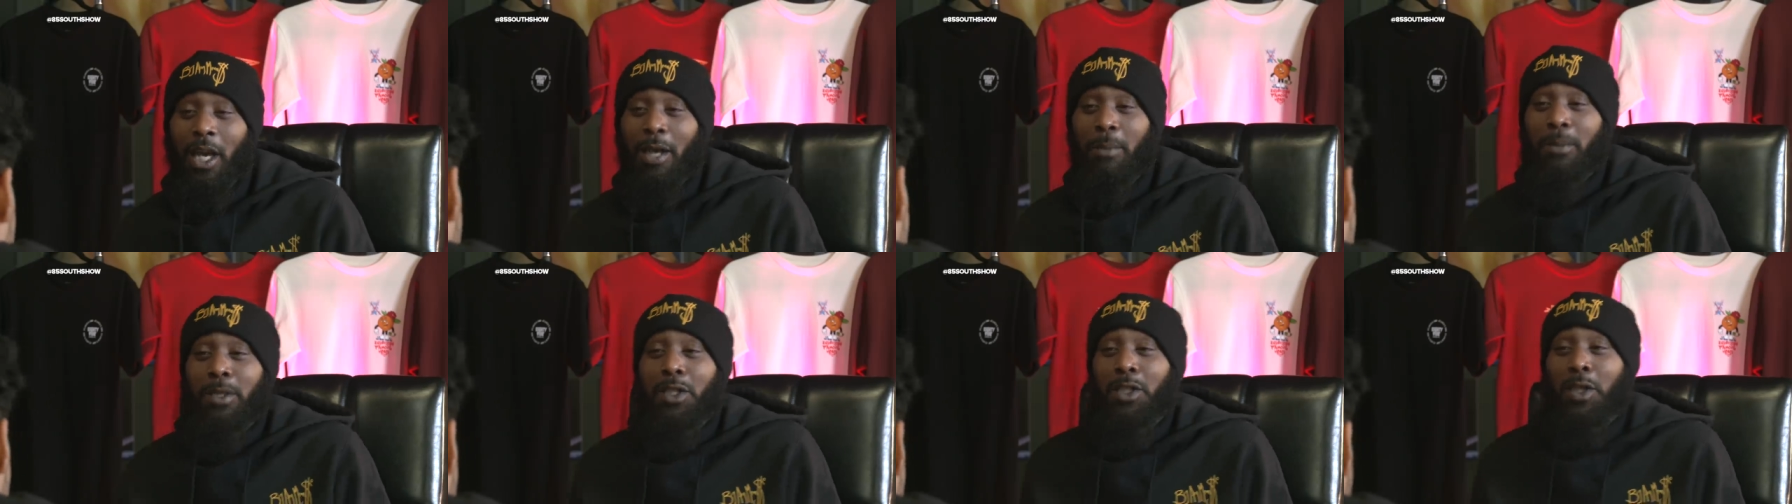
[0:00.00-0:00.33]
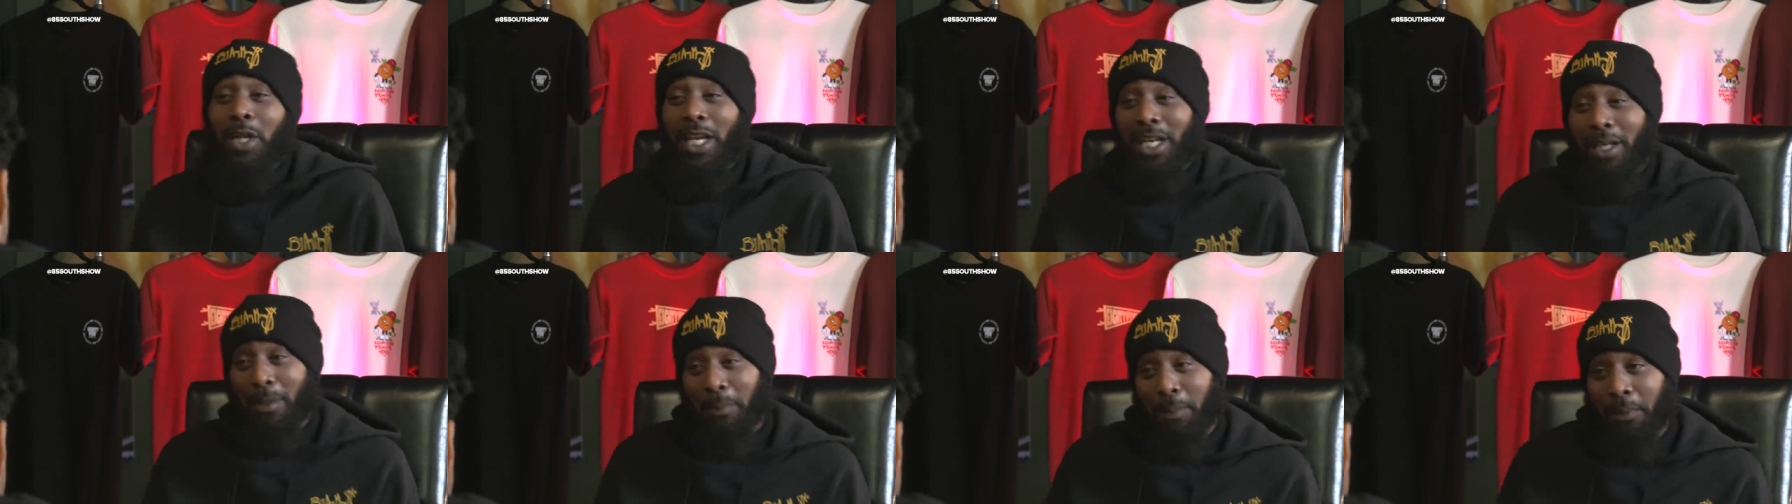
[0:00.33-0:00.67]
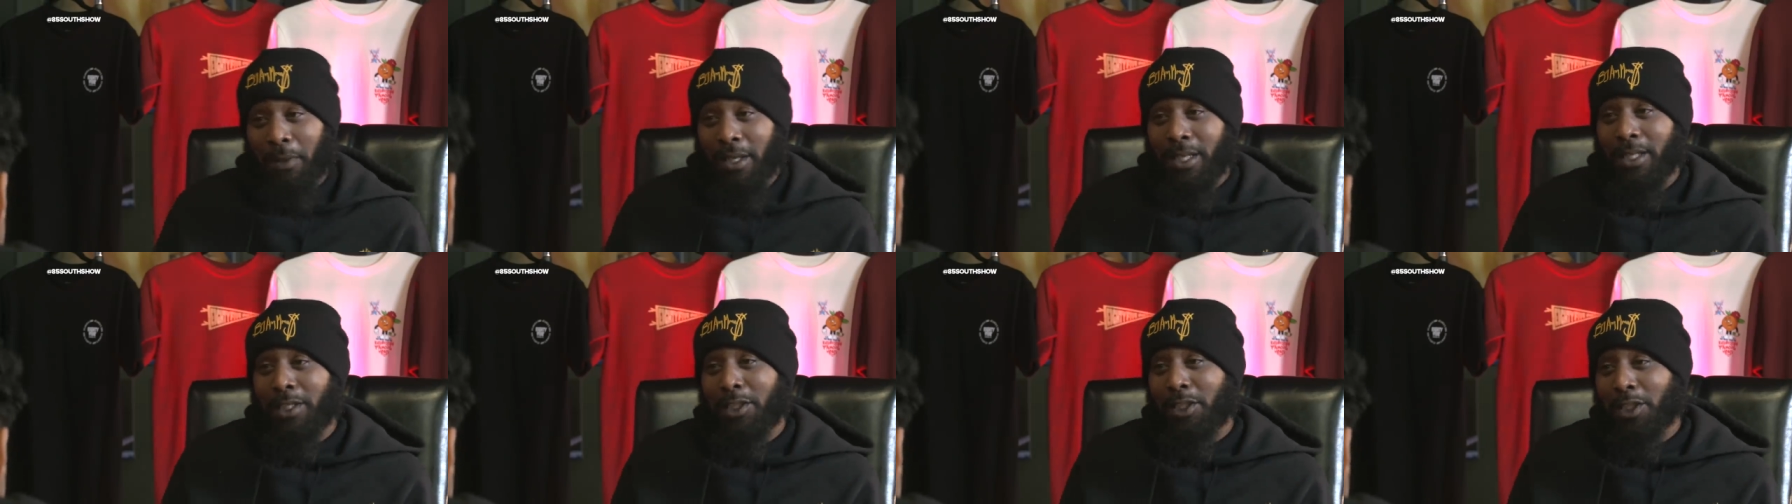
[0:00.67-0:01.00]
I be trying to
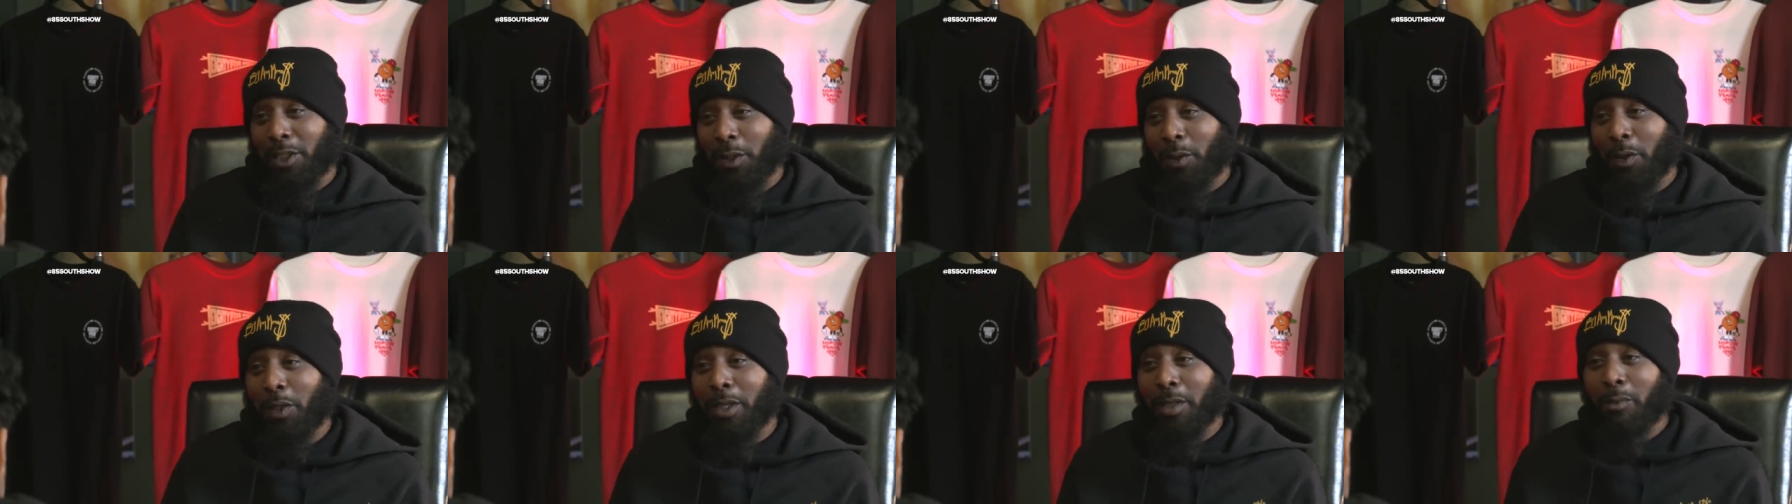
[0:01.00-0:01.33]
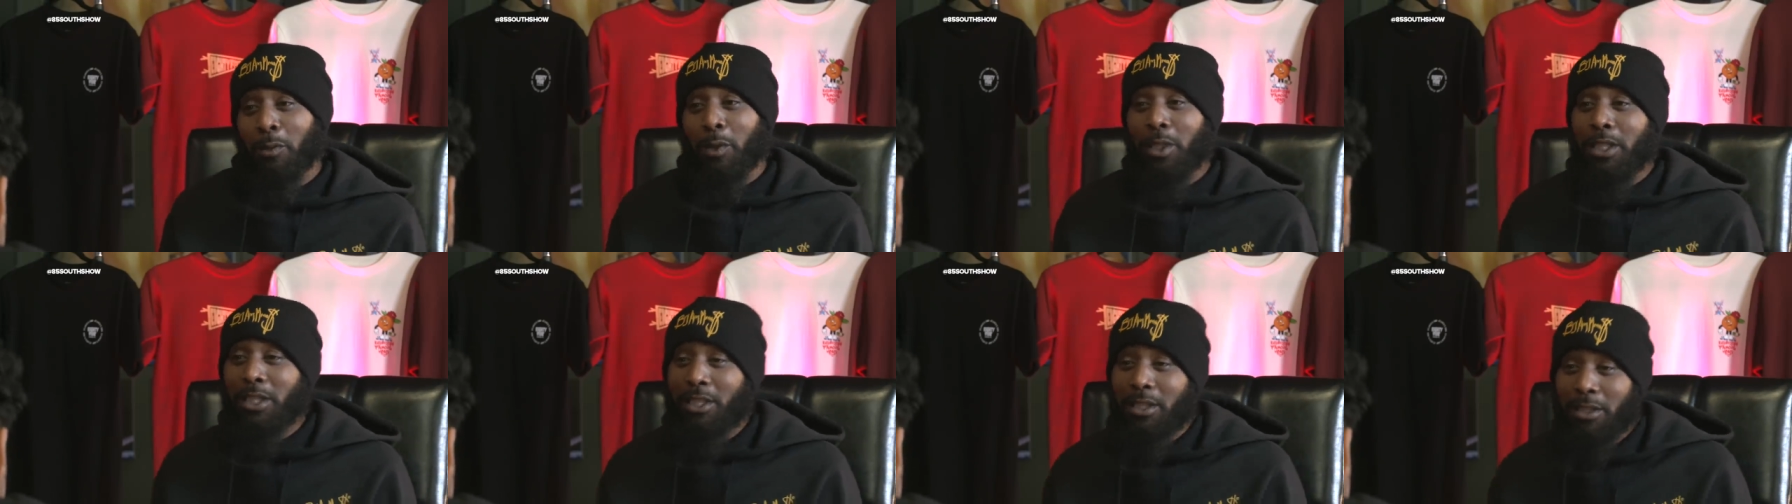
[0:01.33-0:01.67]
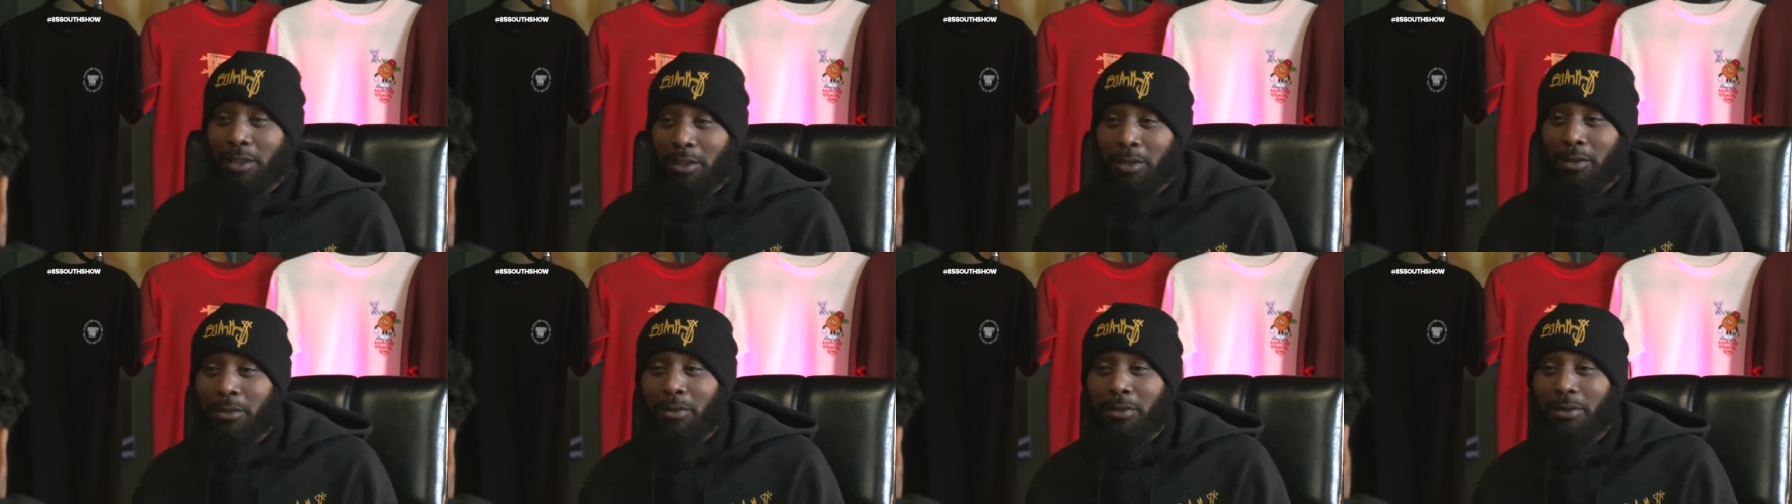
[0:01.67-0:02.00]
pee to show him what to
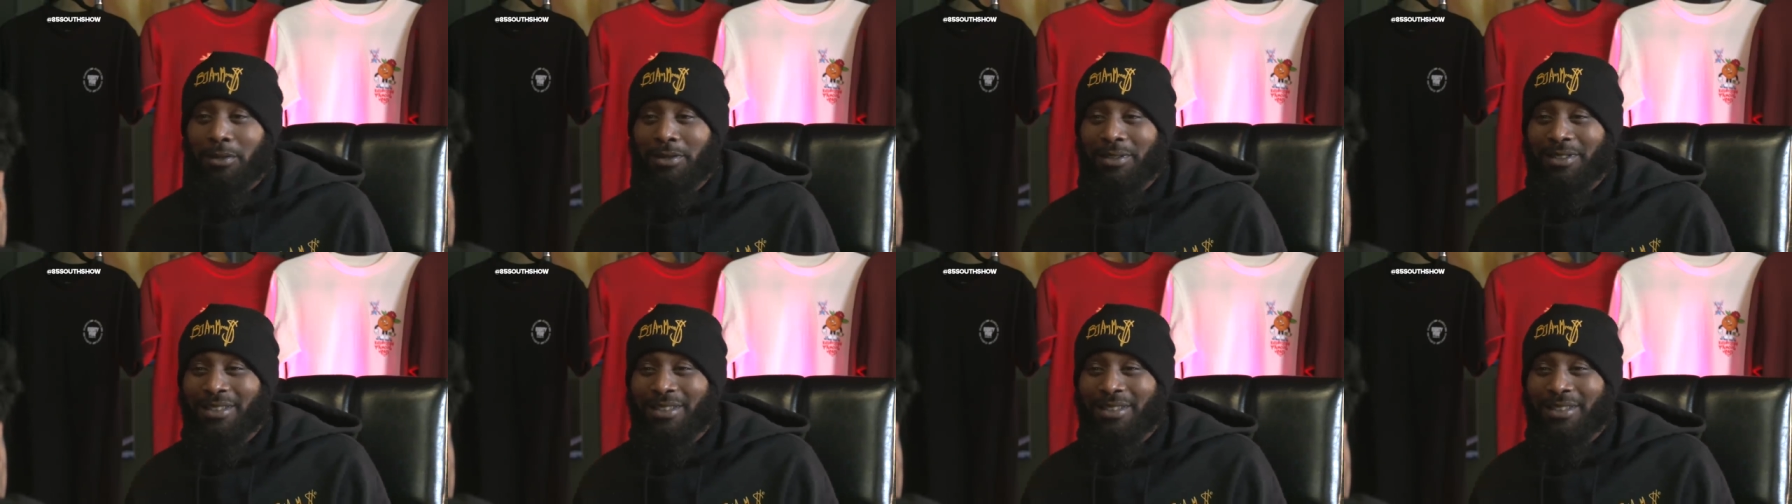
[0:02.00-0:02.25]
do.